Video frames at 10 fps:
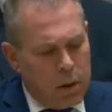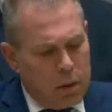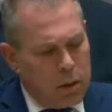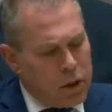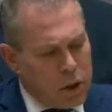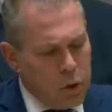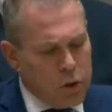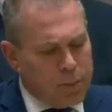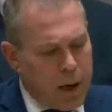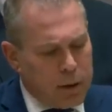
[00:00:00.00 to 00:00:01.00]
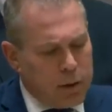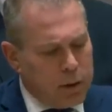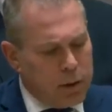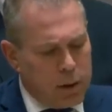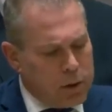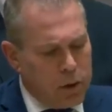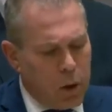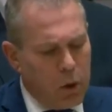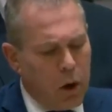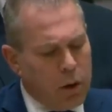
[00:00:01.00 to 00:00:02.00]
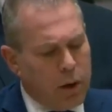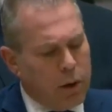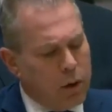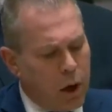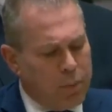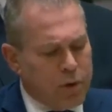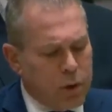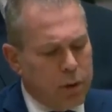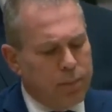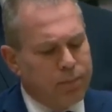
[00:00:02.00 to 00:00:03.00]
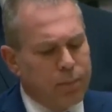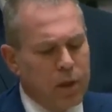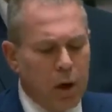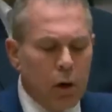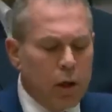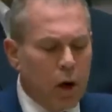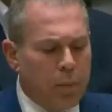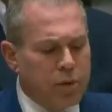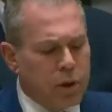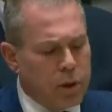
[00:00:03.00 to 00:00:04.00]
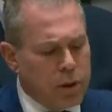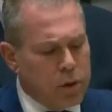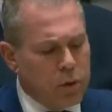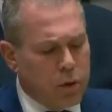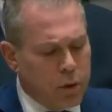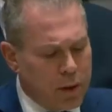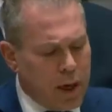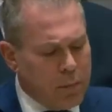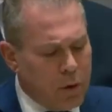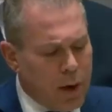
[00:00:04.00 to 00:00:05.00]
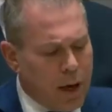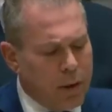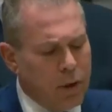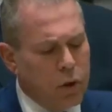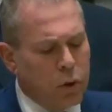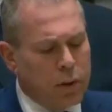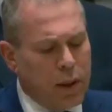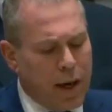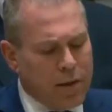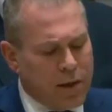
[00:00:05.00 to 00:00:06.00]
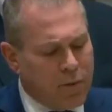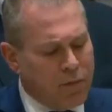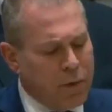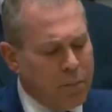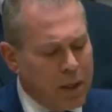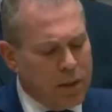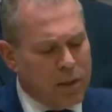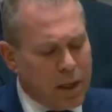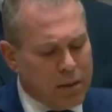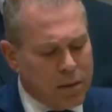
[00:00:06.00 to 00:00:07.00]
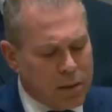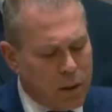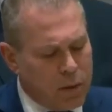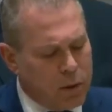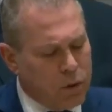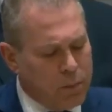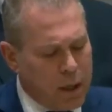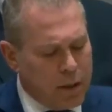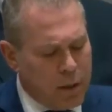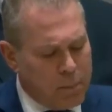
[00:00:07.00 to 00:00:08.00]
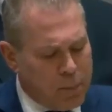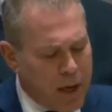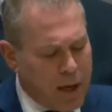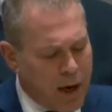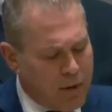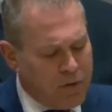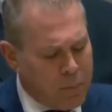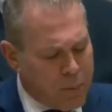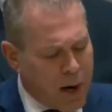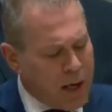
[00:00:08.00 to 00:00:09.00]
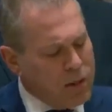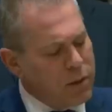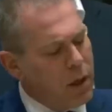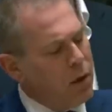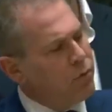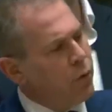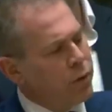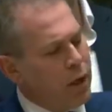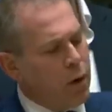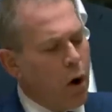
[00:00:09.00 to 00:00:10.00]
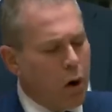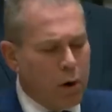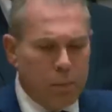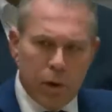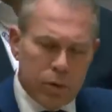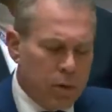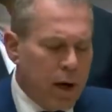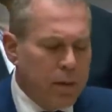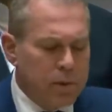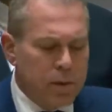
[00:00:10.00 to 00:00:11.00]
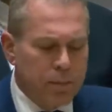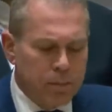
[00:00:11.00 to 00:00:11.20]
The snooze button is no longer an option. The only option is to condemn Iran and utilize every means necessary to make them pay a heavy price for their horrible crimes.